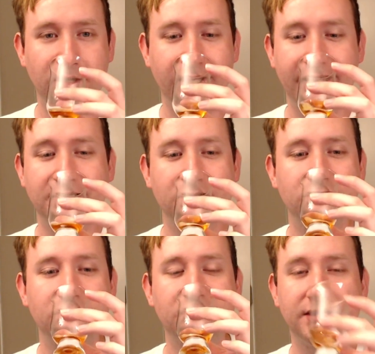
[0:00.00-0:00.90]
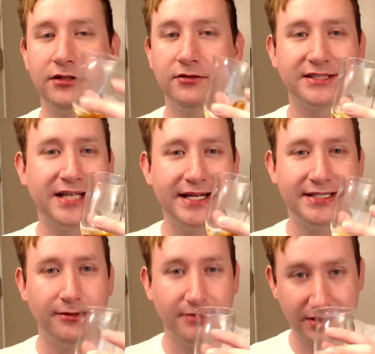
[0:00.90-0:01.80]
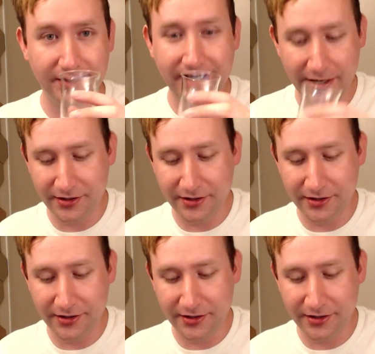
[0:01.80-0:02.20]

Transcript: Like it's just a little slight tilt with Glencairn.